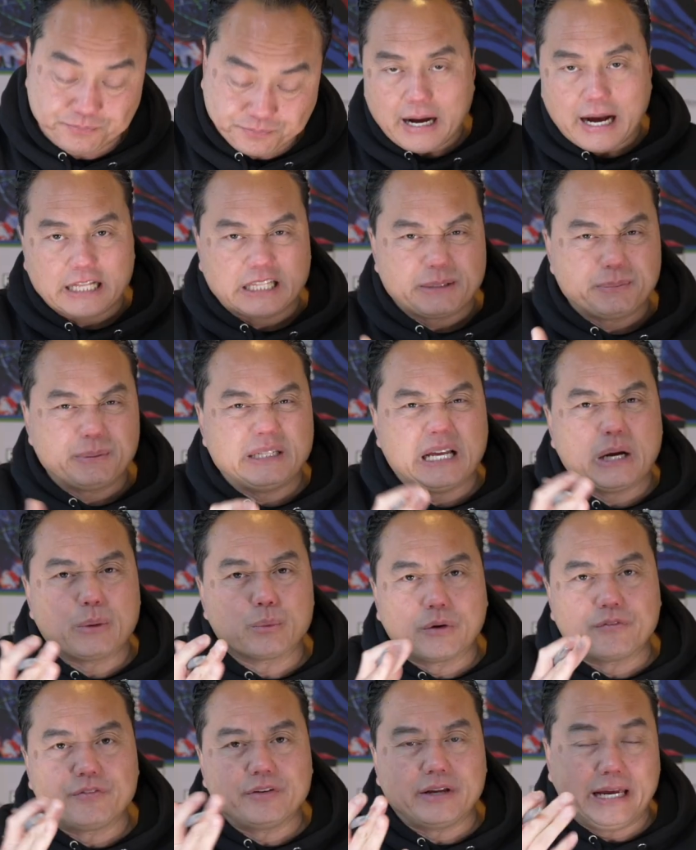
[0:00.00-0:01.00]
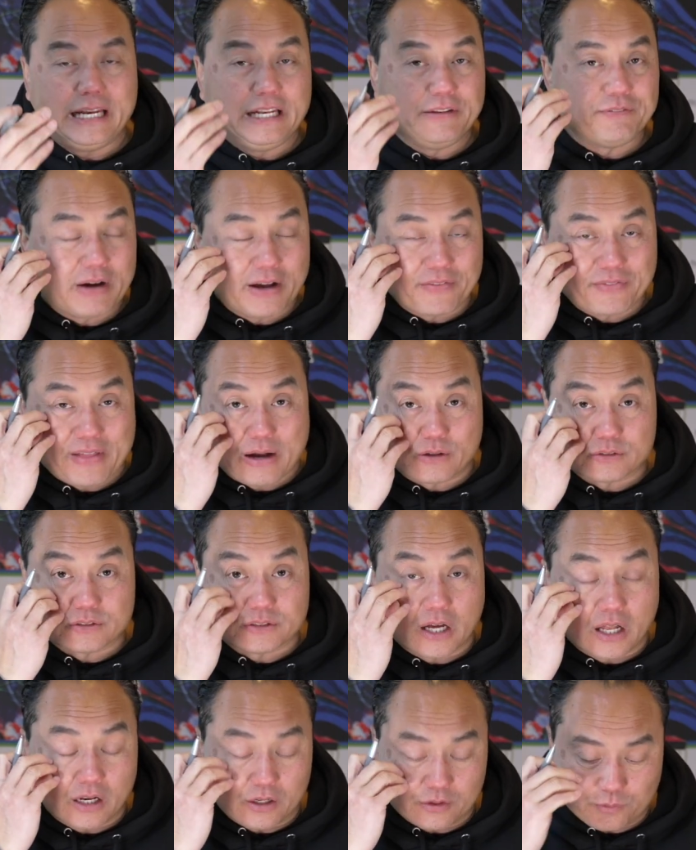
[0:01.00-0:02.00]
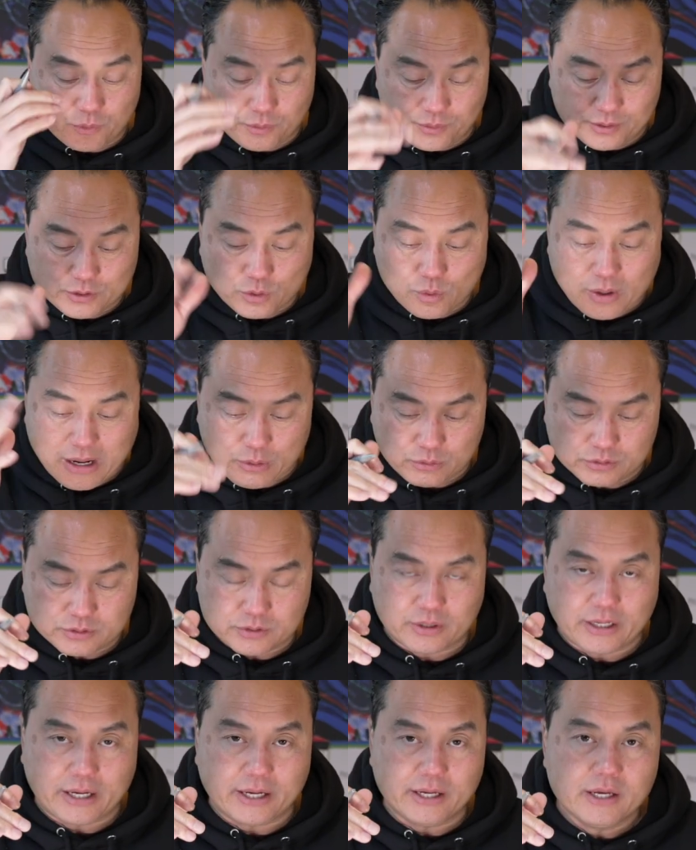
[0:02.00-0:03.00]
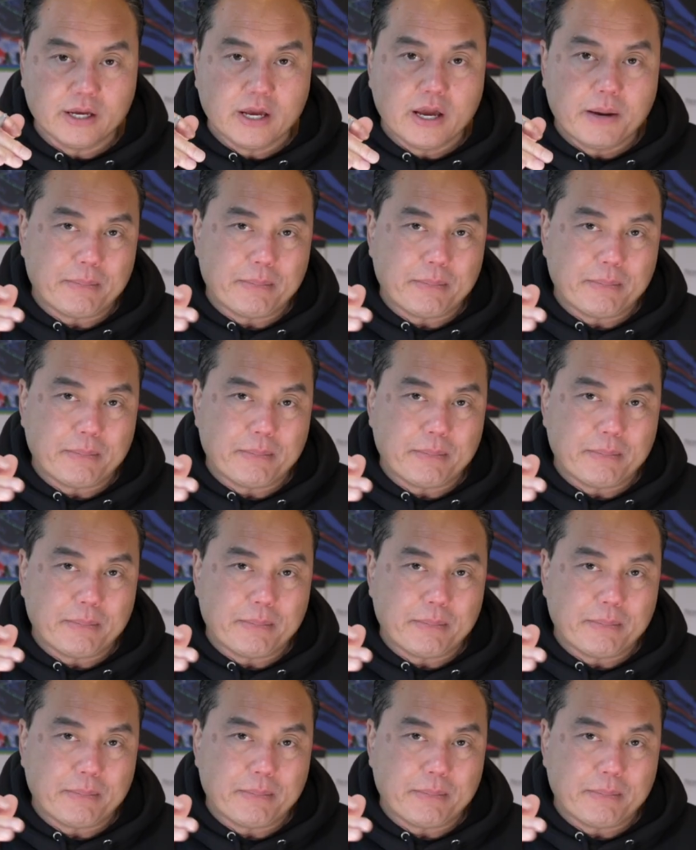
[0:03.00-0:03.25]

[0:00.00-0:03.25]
I have to put down roughly $85,000 for this whole house, okay?